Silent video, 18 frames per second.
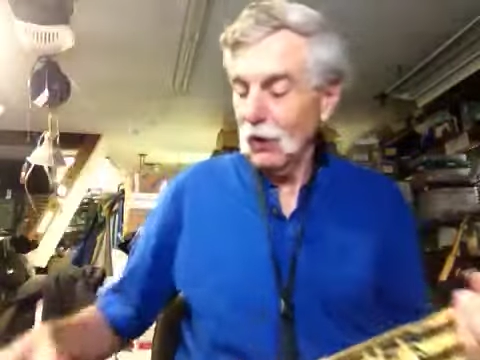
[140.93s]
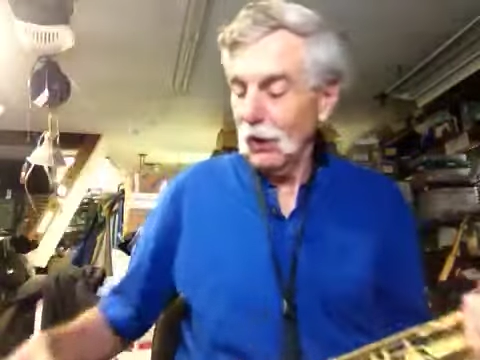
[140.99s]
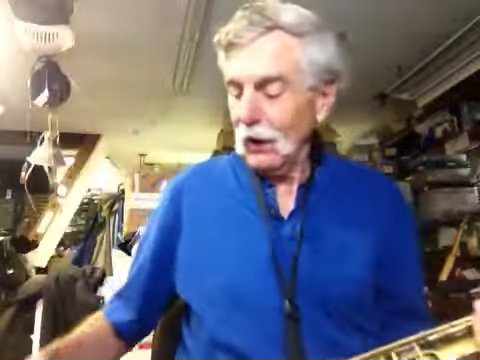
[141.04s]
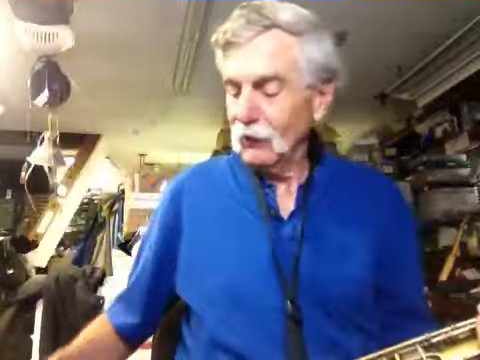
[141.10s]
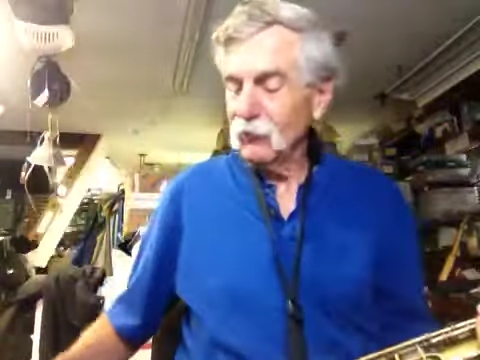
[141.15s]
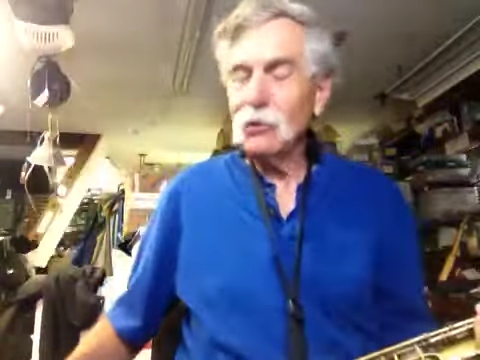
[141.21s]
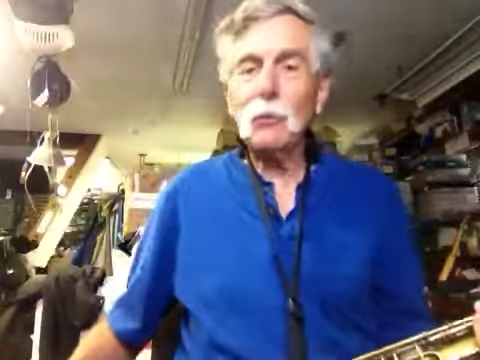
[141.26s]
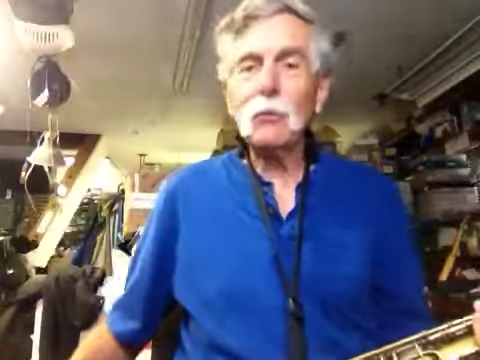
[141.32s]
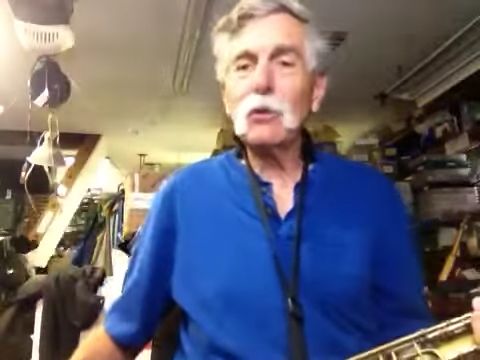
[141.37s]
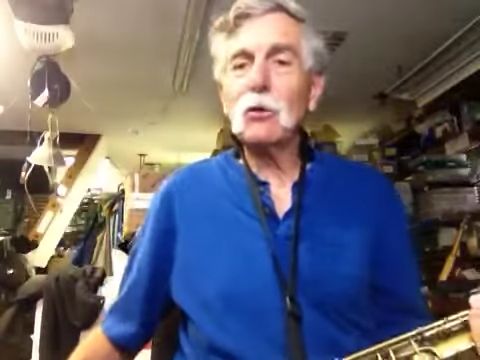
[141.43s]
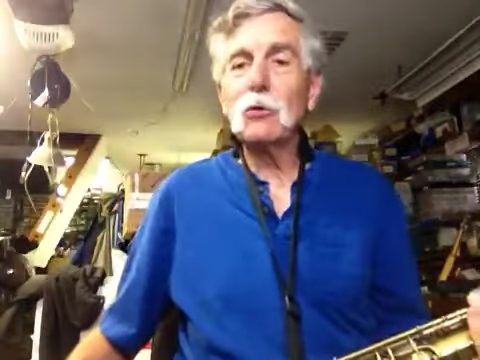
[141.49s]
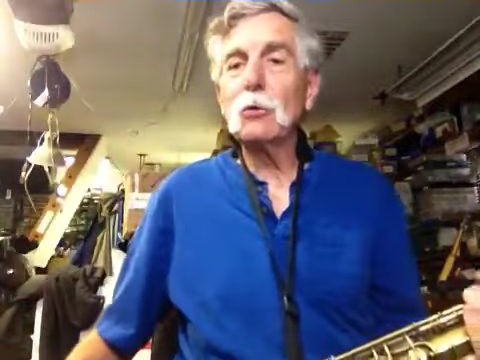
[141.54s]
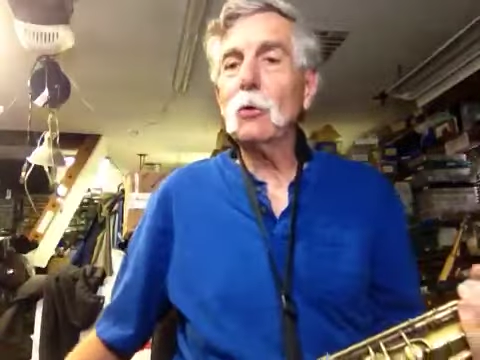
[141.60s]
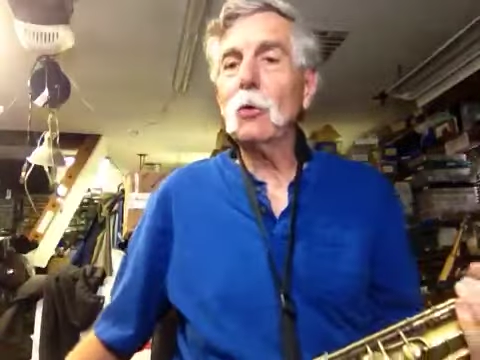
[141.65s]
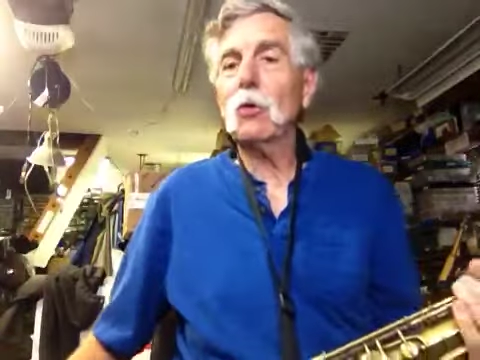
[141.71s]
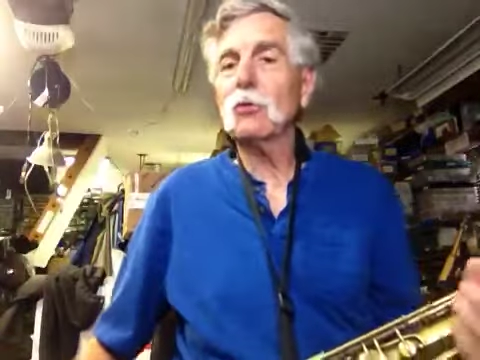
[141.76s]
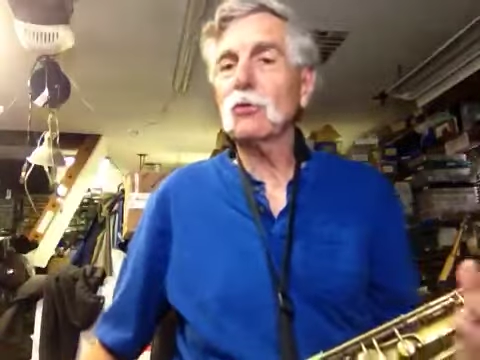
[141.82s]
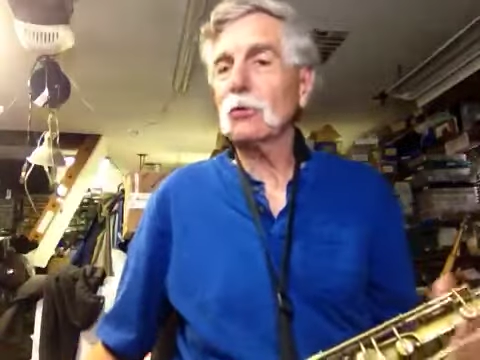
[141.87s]
And some of the new
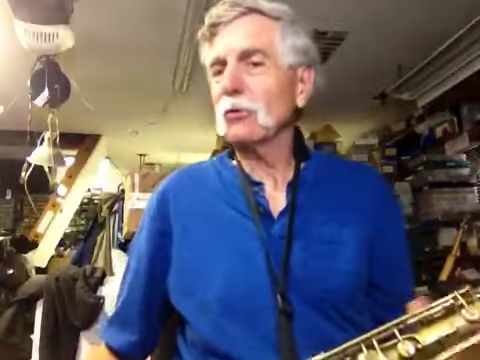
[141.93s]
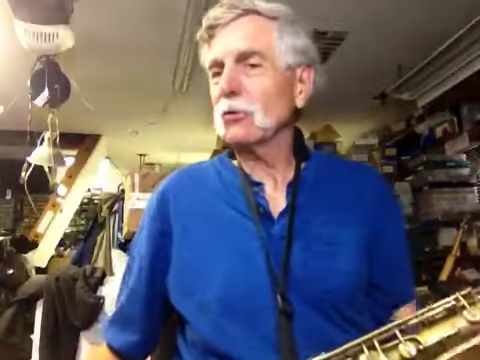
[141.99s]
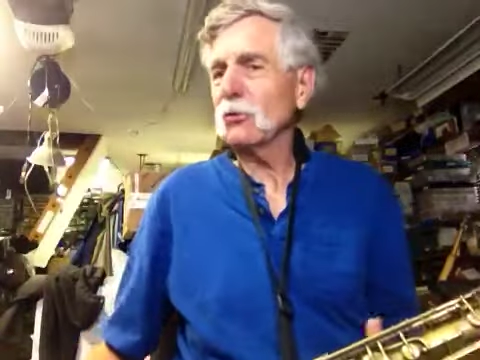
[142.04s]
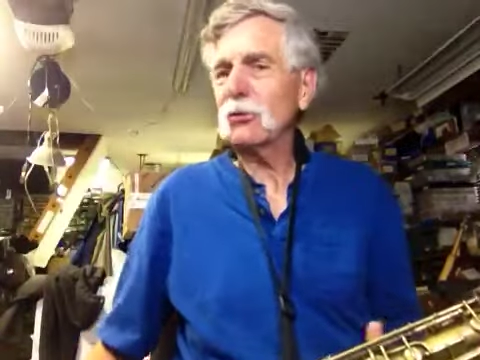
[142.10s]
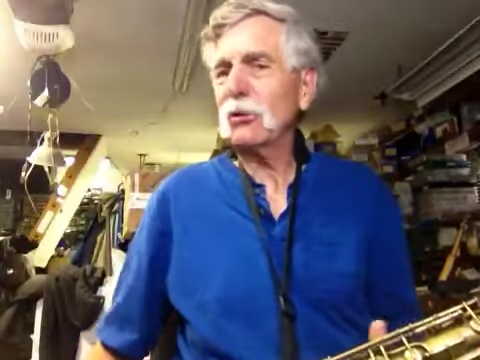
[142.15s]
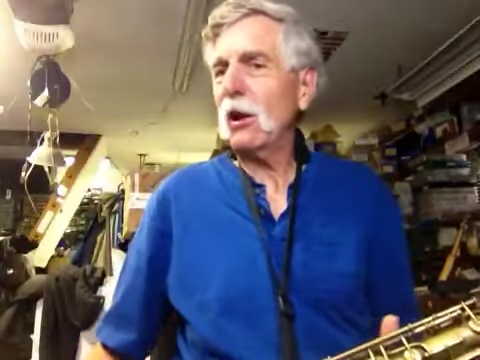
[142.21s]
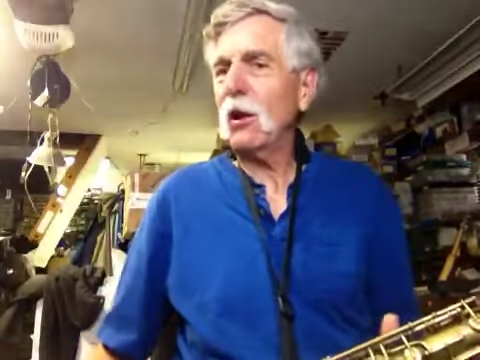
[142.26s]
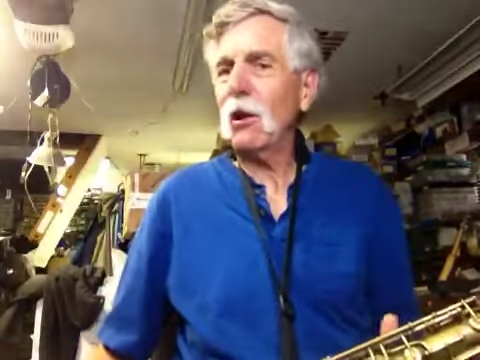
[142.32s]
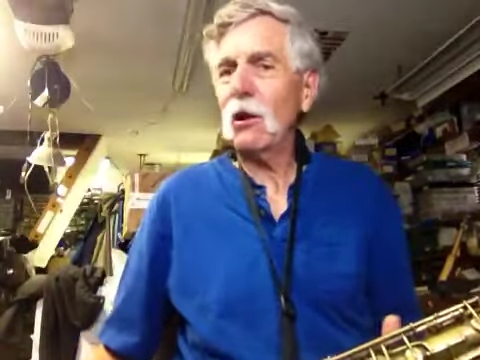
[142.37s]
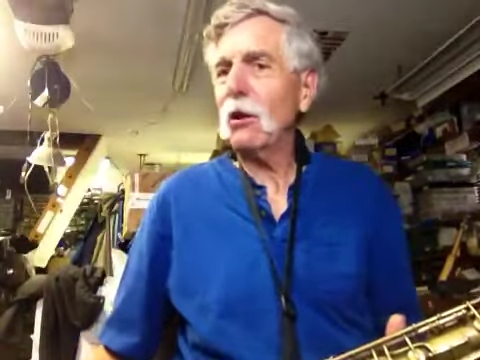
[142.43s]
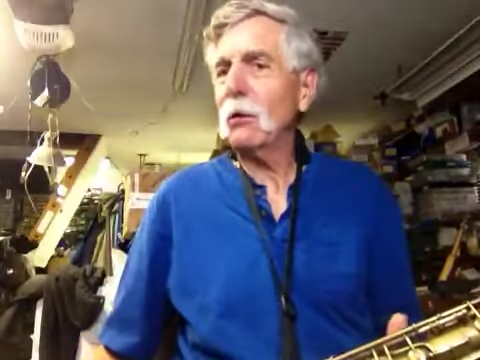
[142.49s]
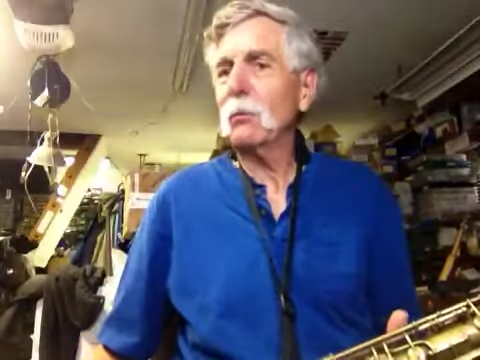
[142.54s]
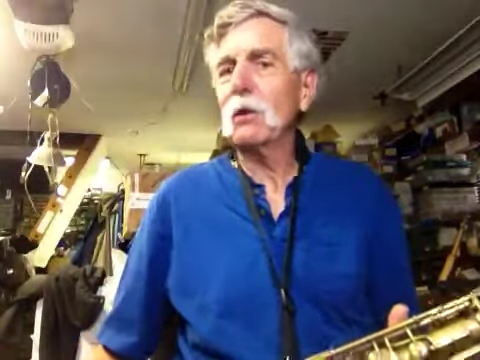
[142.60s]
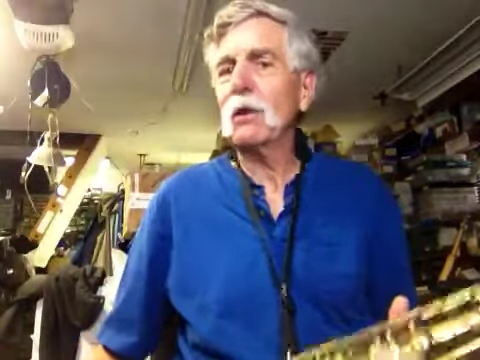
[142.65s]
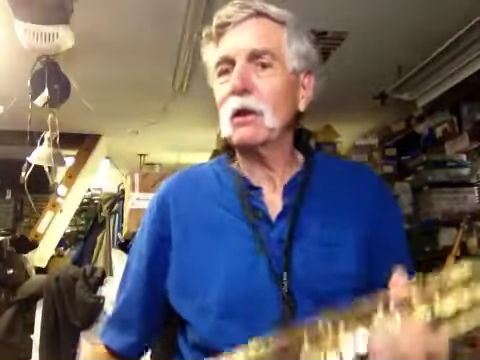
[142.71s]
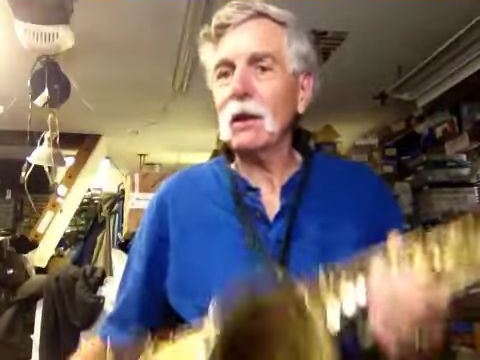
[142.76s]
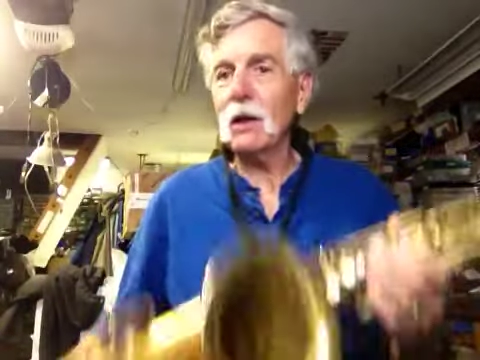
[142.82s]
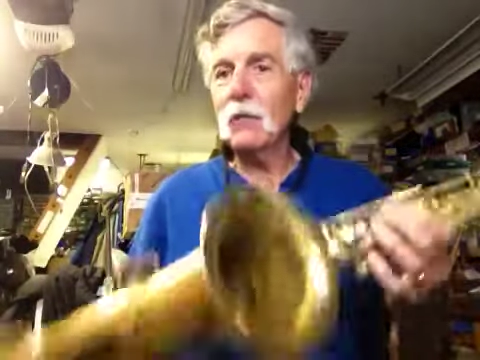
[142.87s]
horns are just
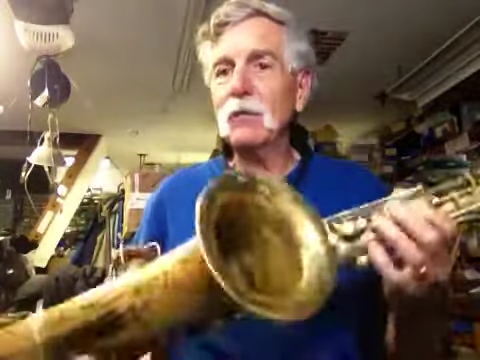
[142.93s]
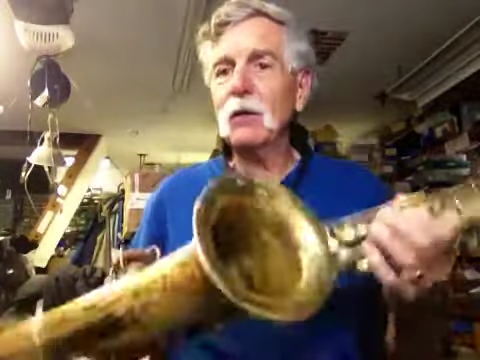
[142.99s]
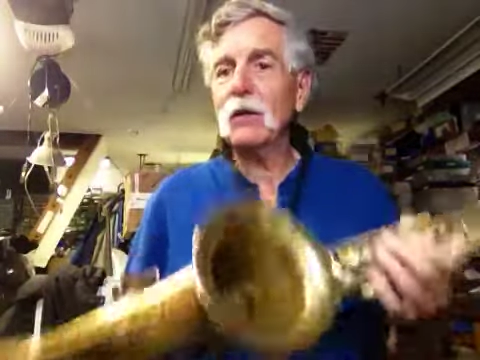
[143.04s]
terribly heavy.